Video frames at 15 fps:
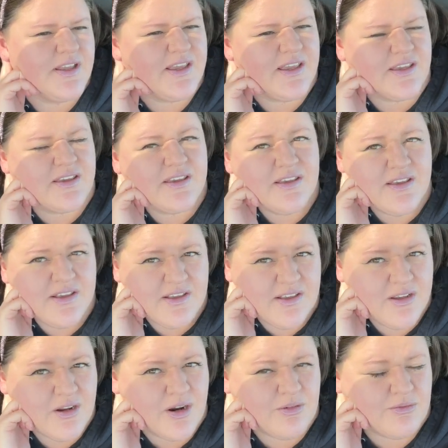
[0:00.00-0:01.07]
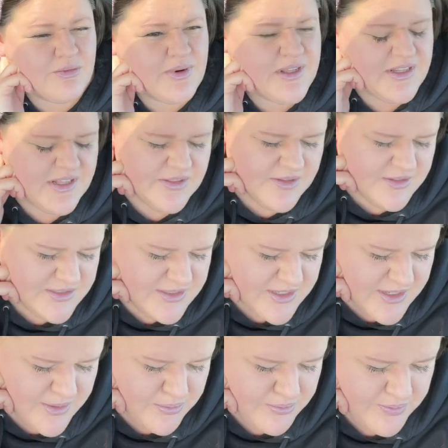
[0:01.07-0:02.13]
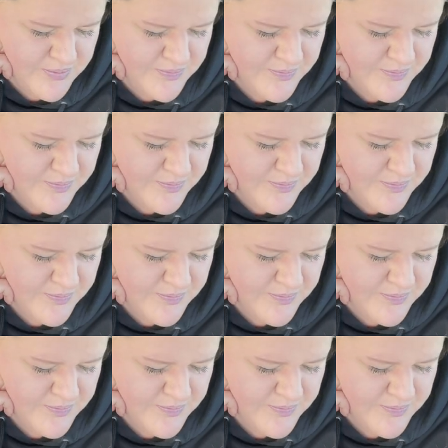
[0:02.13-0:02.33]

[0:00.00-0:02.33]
like a really long time.